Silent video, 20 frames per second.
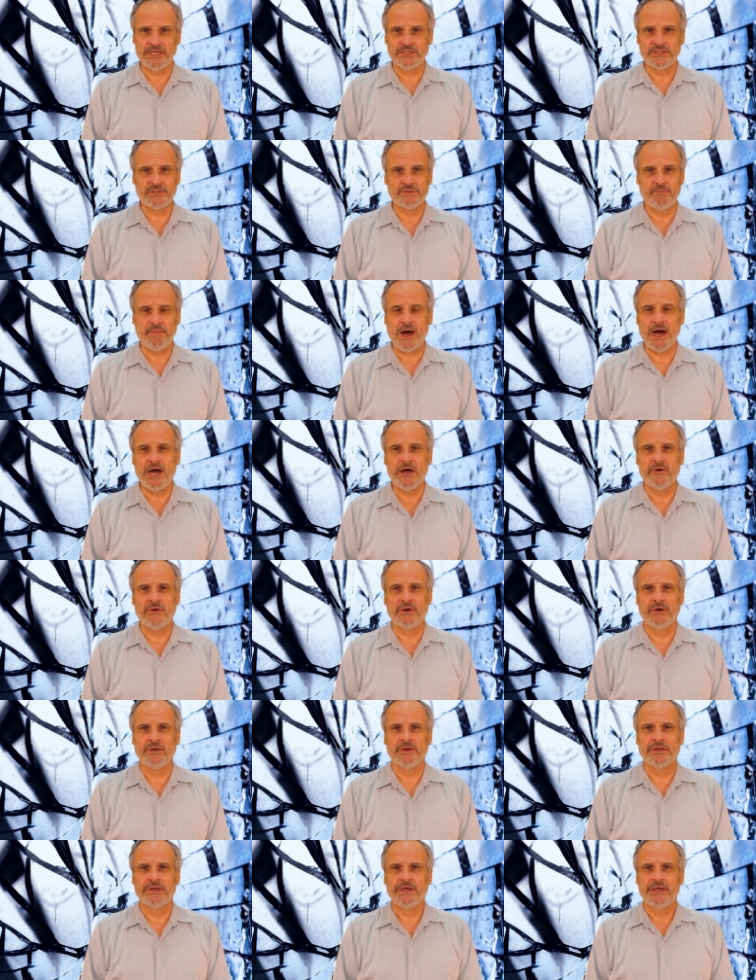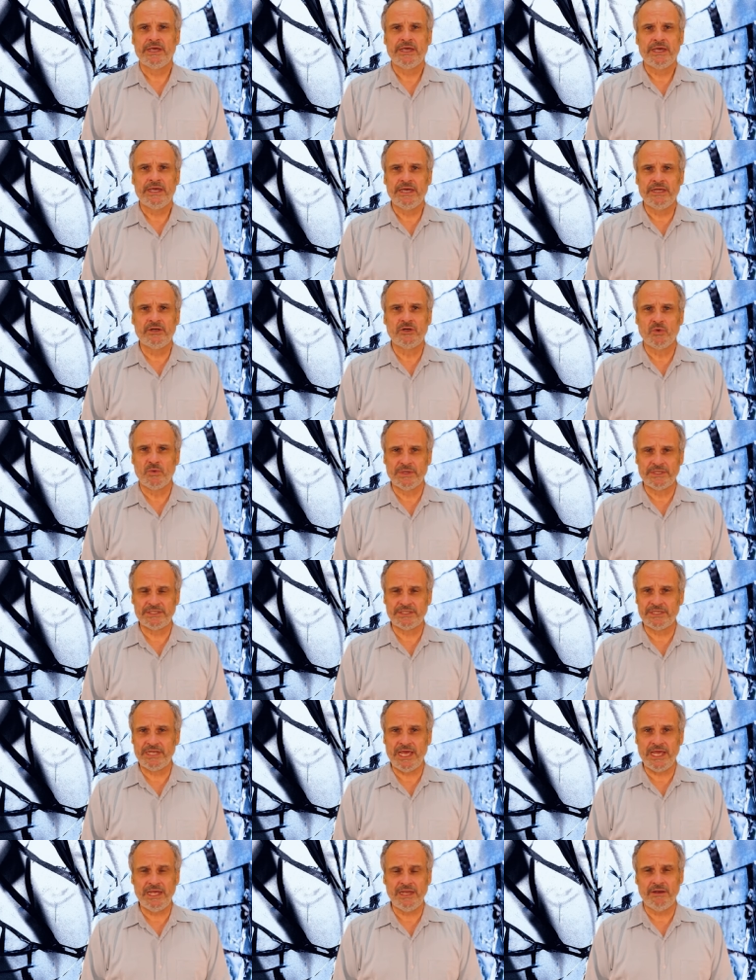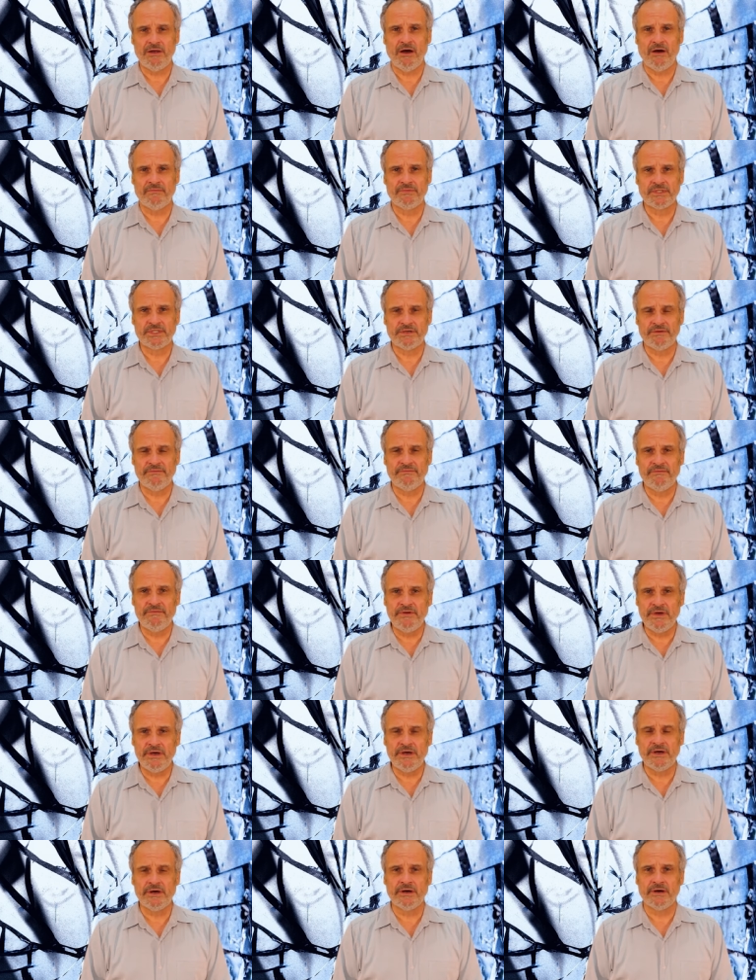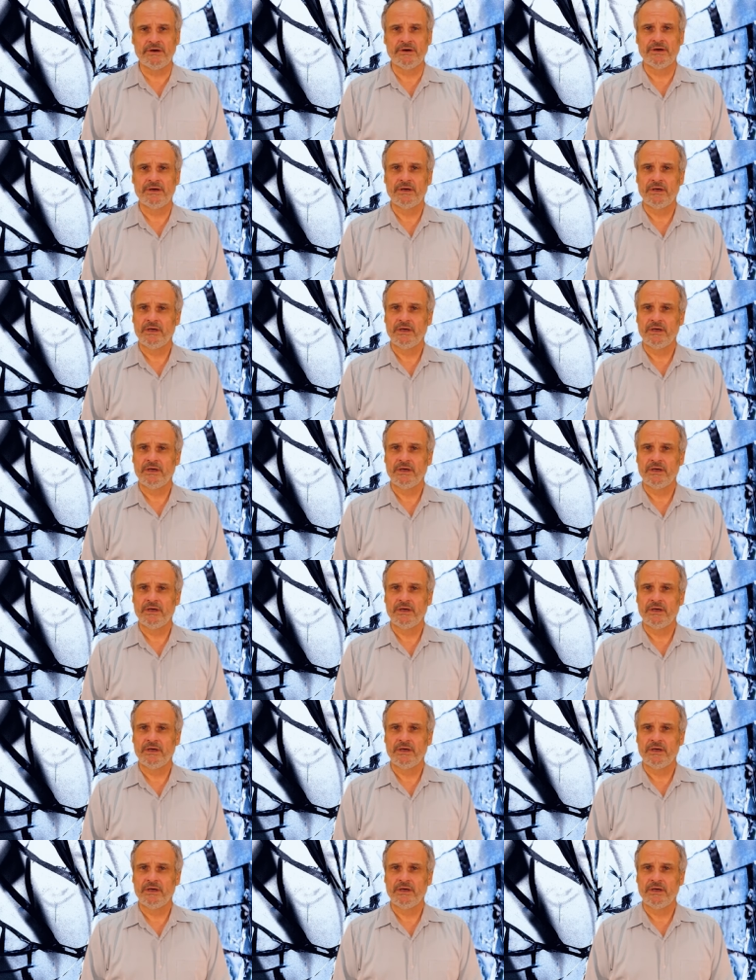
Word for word: I spiraled into a state of severe